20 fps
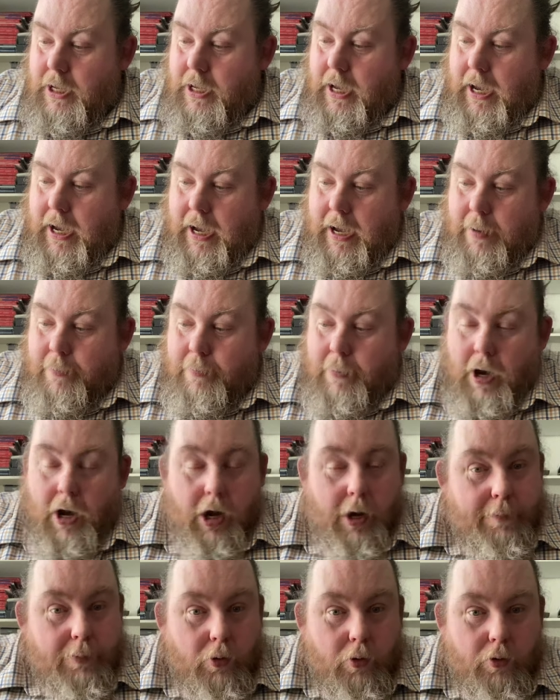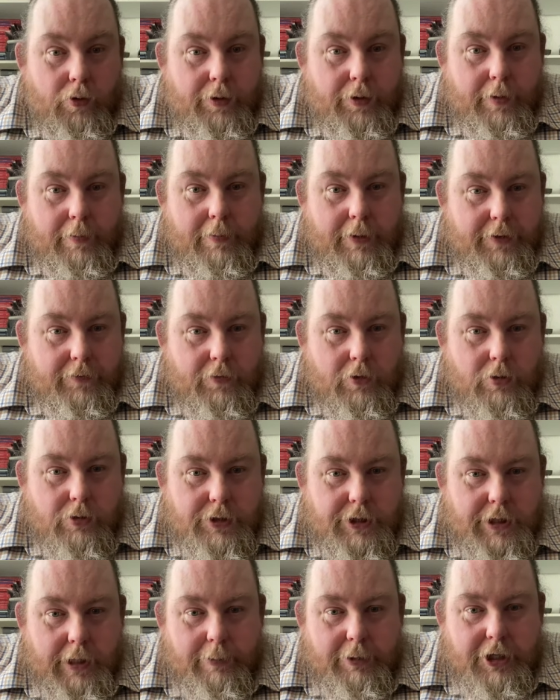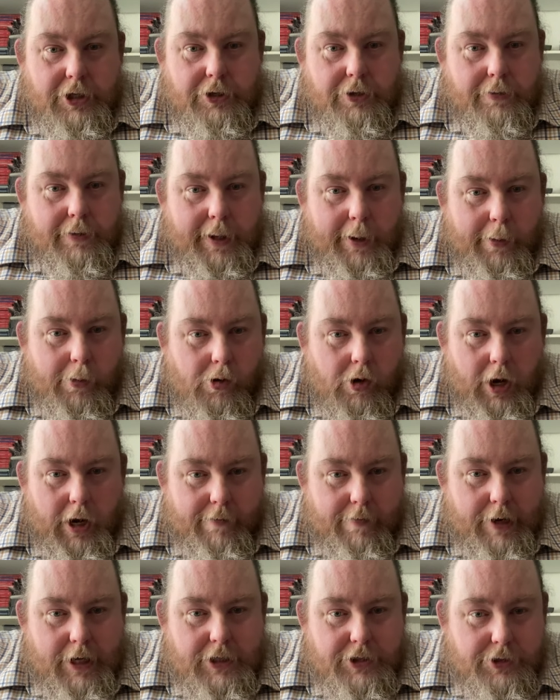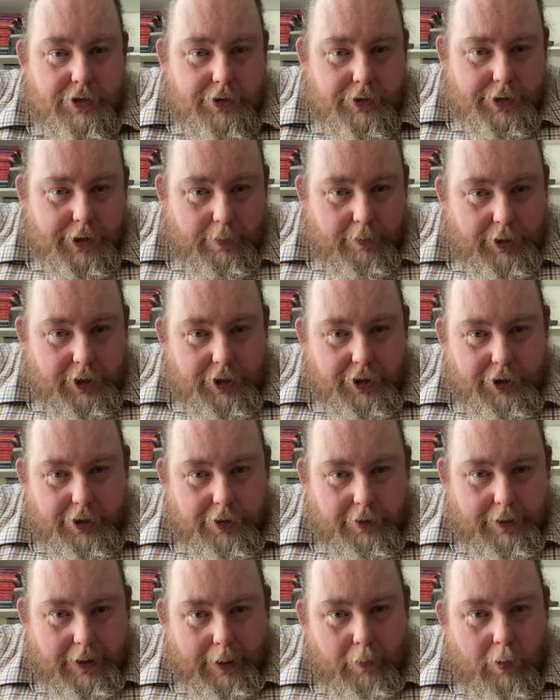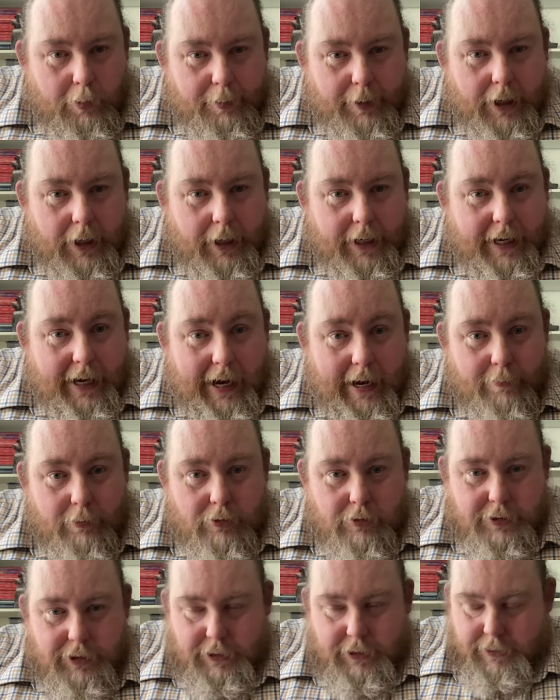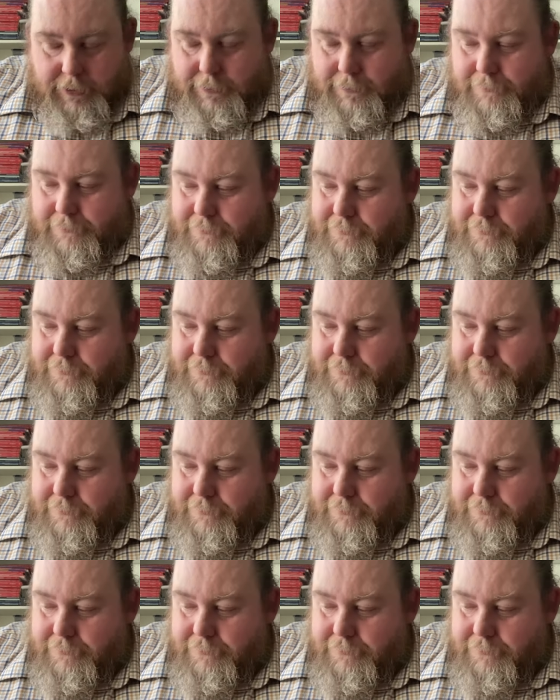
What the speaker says: I bought them, and of course nobody knew they were Irish. Nobody knew they were by Hamilton.